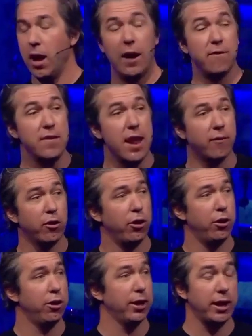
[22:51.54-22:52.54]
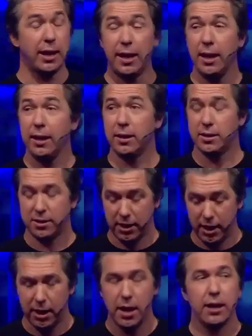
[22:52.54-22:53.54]
I've never heard a kid
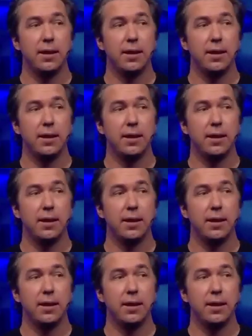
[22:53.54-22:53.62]
say,